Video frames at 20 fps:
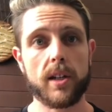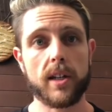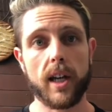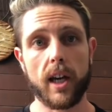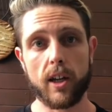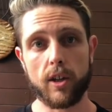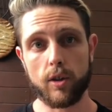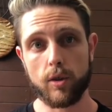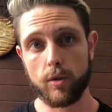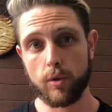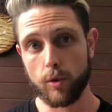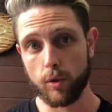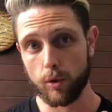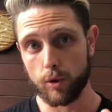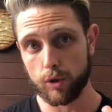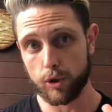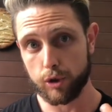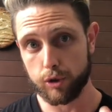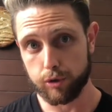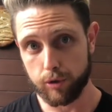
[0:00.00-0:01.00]
Now,
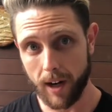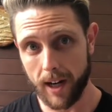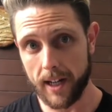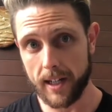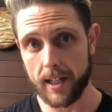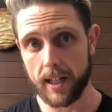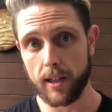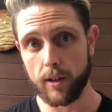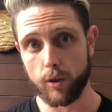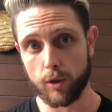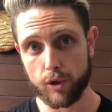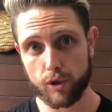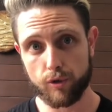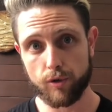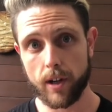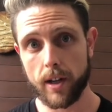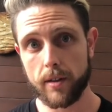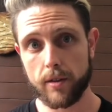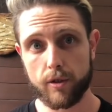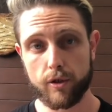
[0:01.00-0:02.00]
your training, your
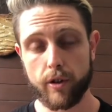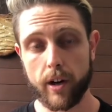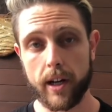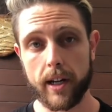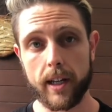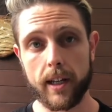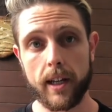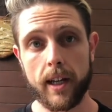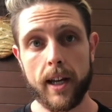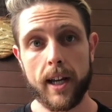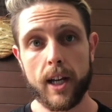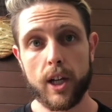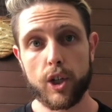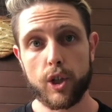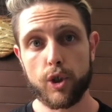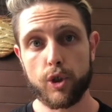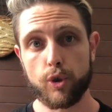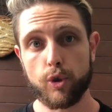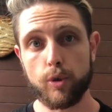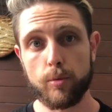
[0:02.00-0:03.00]
strength training,
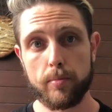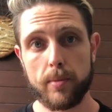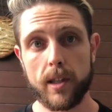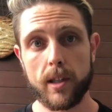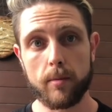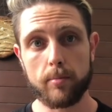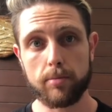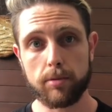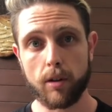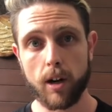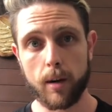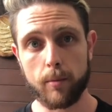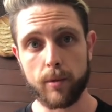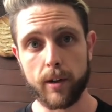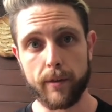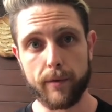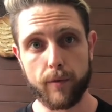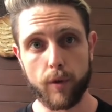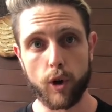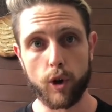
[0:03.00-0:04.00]
should be the
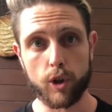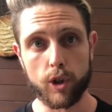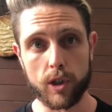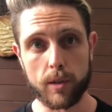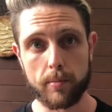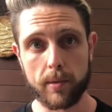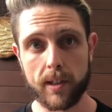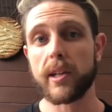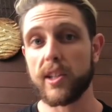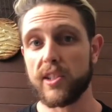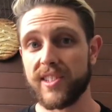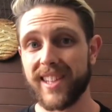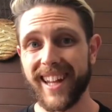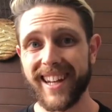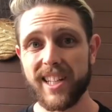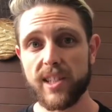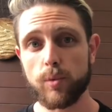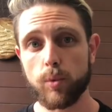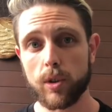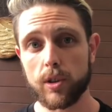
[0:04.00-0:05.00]
primary focus, because
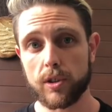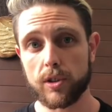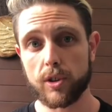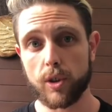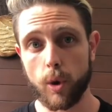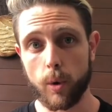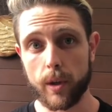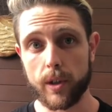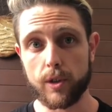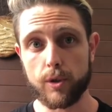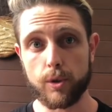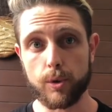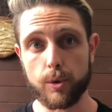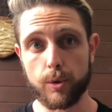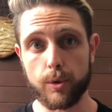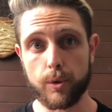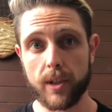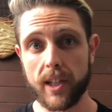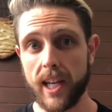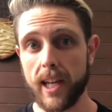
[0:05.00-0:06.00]
that is what's going
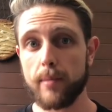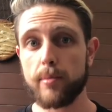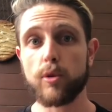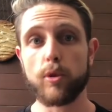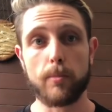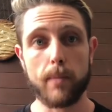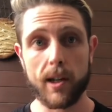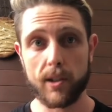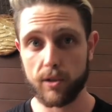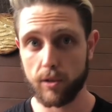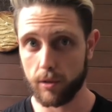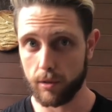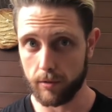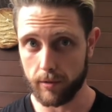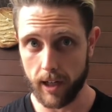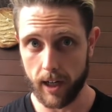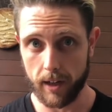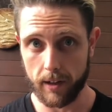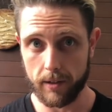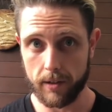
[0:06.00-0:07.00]
to keep your muscle
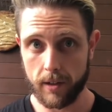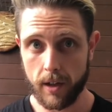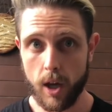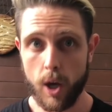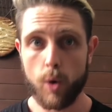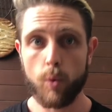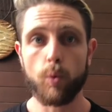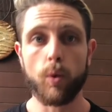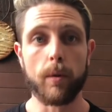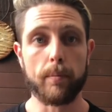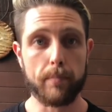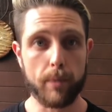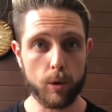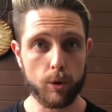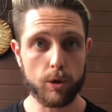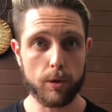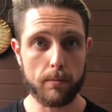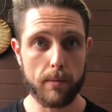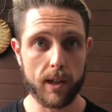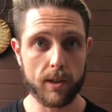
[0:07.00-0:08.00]
around. What
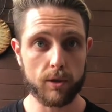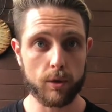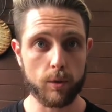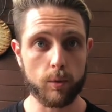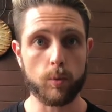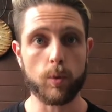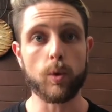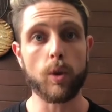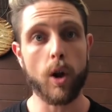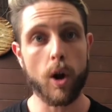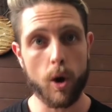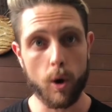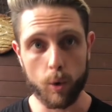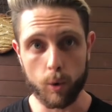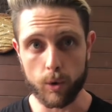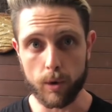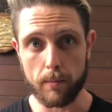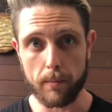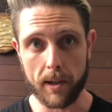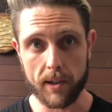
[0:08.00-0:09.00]
built the muscle will
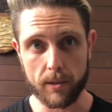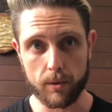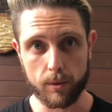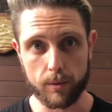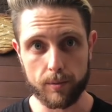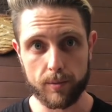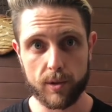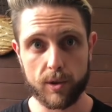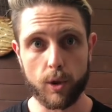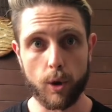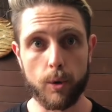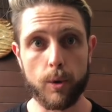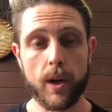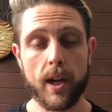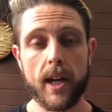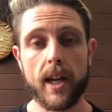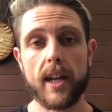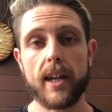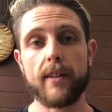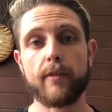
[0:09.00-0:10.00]
hold the muscle. So
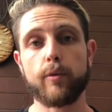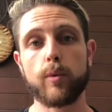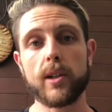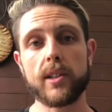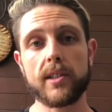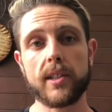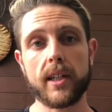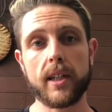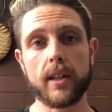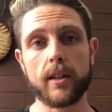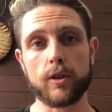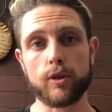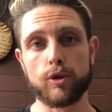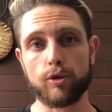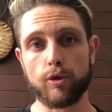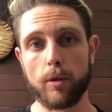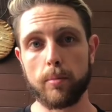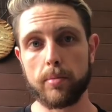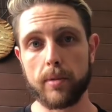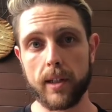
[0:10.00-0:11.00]
if we're seeing a
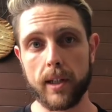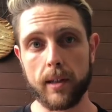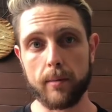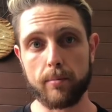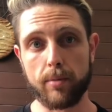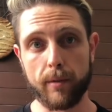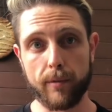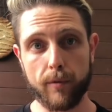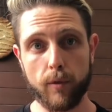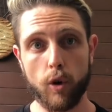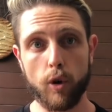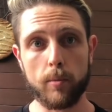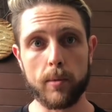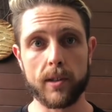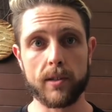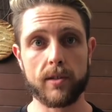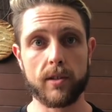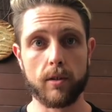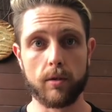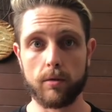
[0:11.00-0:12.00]
drop in
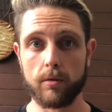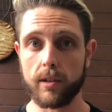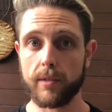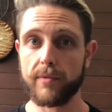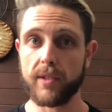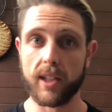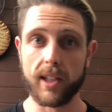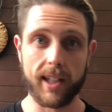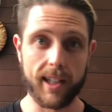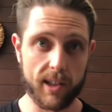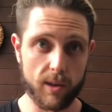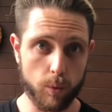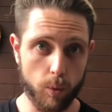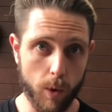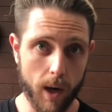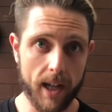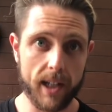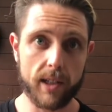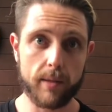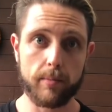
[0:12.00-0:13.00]
performance, you're lifting less
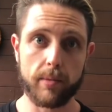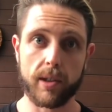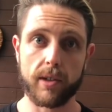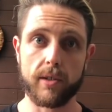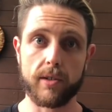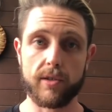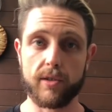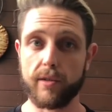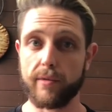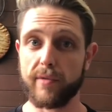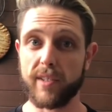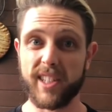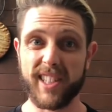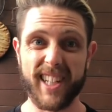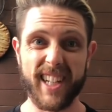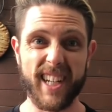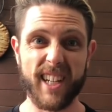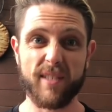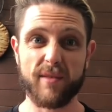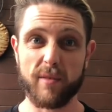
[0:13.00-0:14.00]
weights because you're
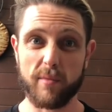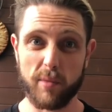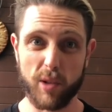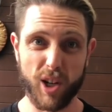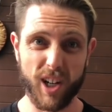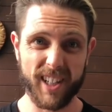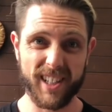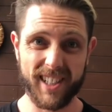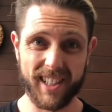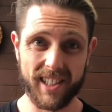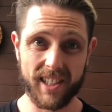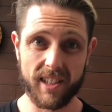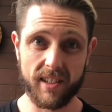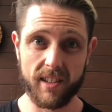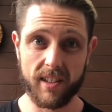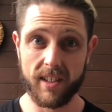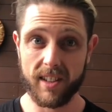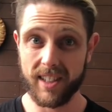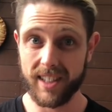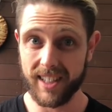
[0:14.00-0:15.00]
fatigued from the high
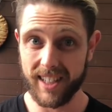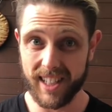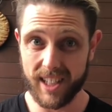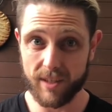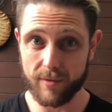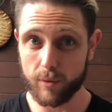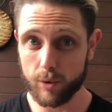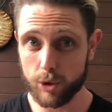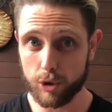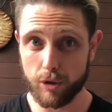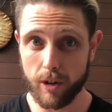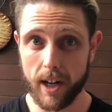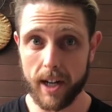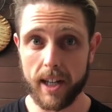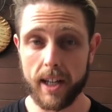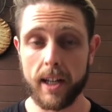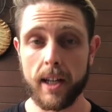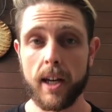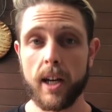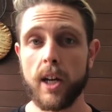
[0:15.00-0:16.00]
intensity interval
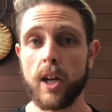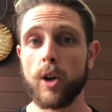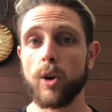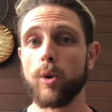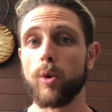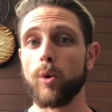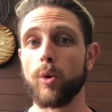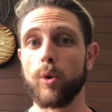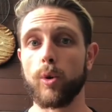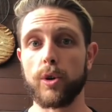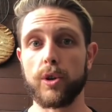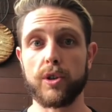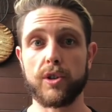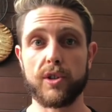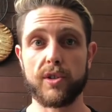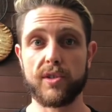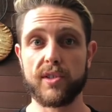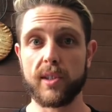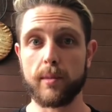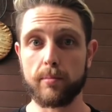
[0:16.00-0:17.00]
training, or you're
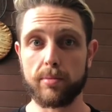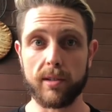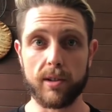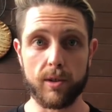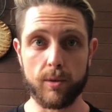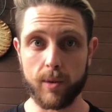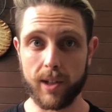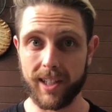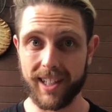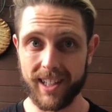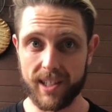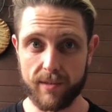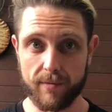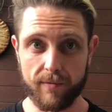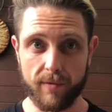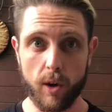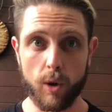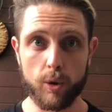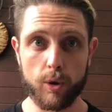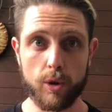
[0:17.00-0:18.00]
just simply doing less
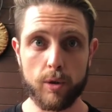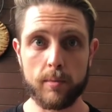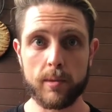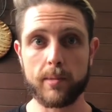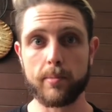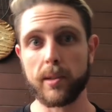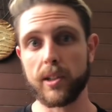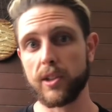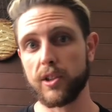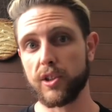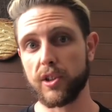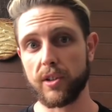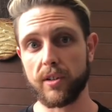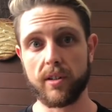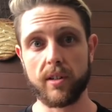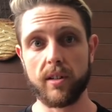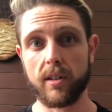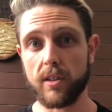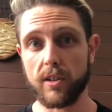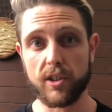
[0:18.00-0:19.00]
volumes because
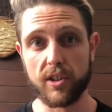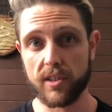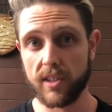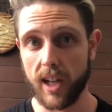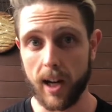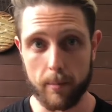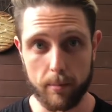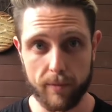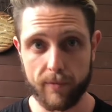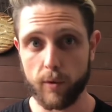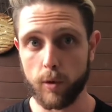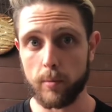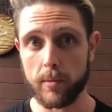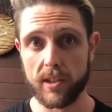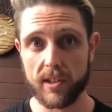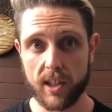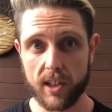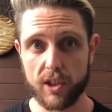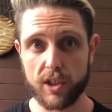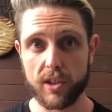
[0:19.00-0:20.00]
you just can't perform the
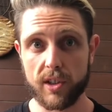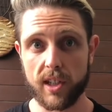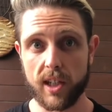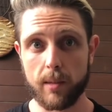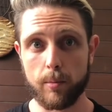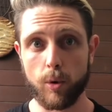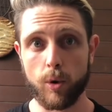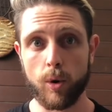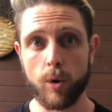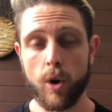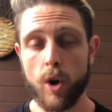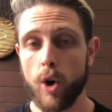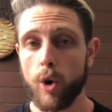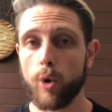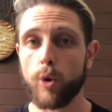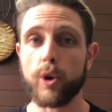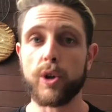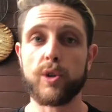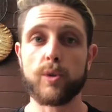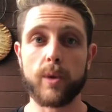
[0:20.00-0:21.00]
sessions anymore,
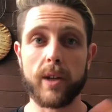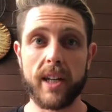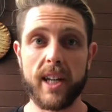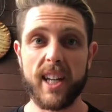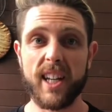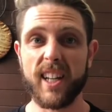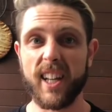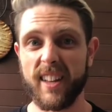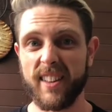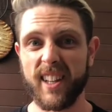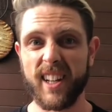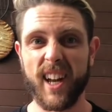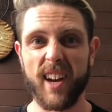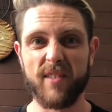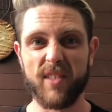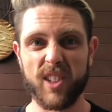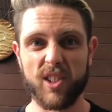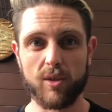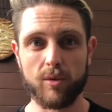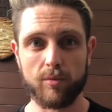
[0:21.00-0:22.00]
or you're doing HIIT and then
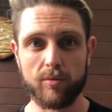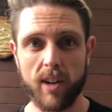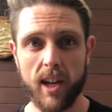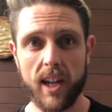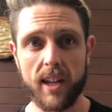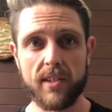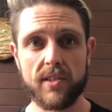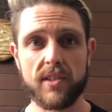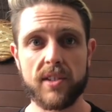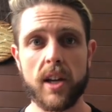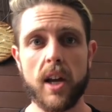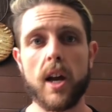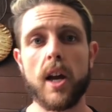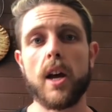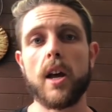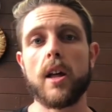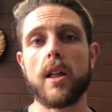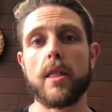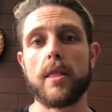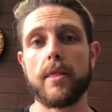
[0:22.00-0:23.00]
having to rest,
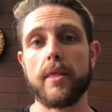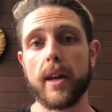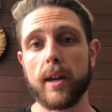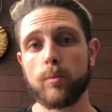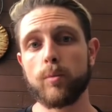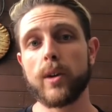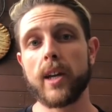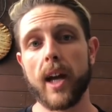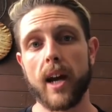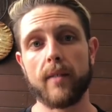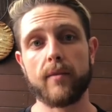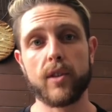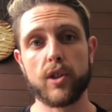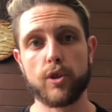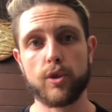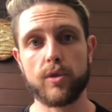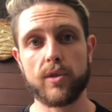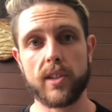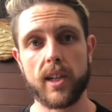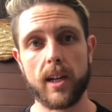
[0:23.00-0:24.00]
then we have
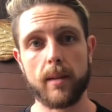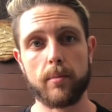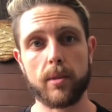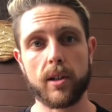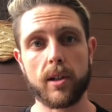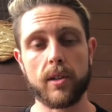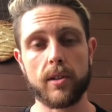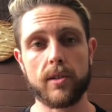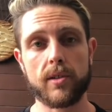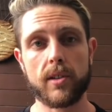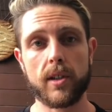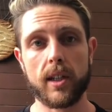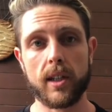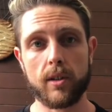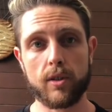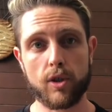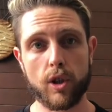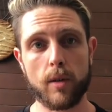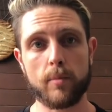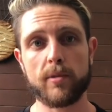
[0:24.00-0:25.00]
issues there, because
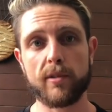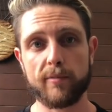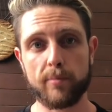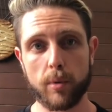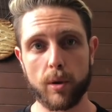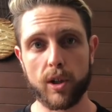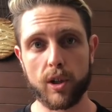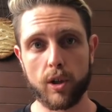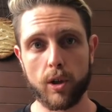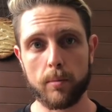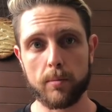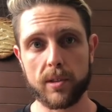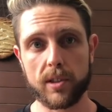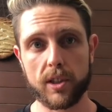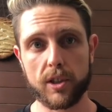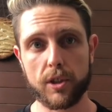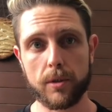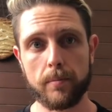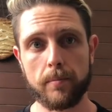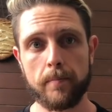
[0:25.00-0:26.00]
in terms of body
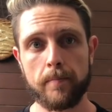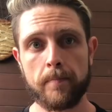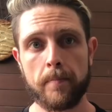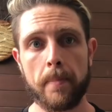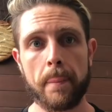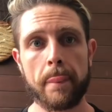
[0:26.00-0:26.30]
composition,